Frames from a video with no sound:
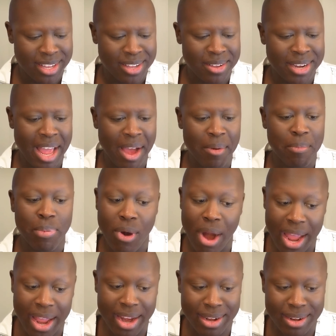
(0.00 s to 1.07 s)
Now,
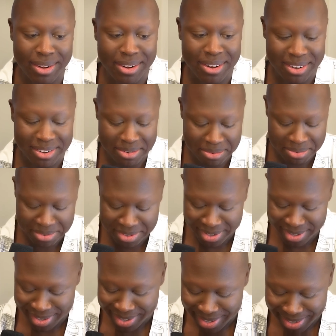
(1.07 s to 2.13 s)
bright
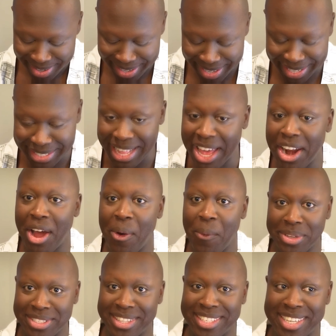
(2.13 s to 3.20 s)
is not
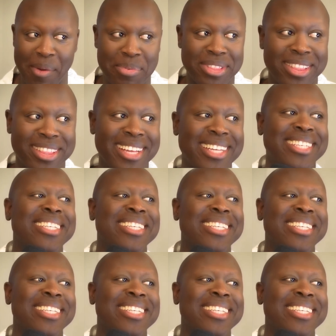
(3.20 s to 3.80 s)
always at the top of the list.